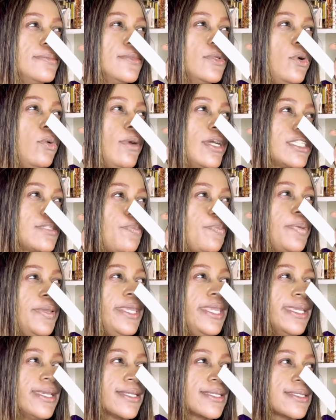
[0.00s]
or what's
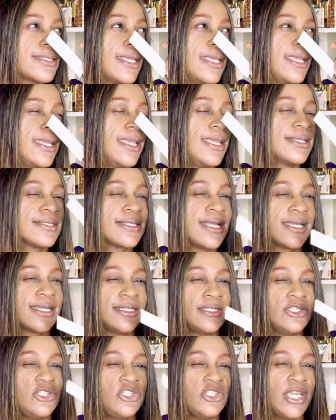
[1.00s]
piercing, is like a
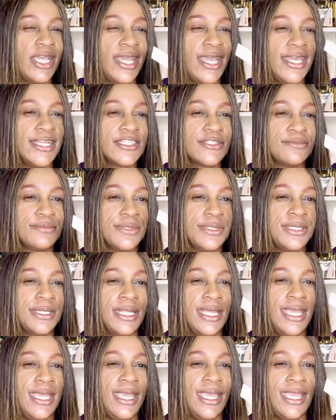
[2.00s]
jasmine
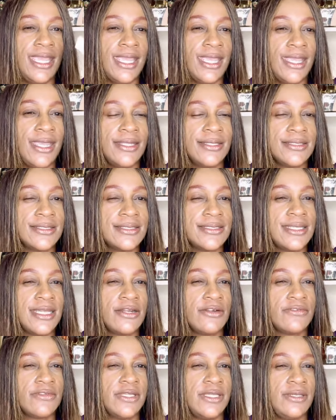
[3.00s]
there instead
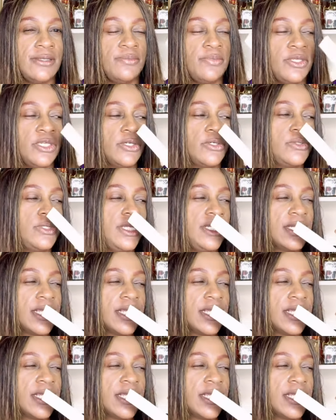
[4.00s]
of the peony.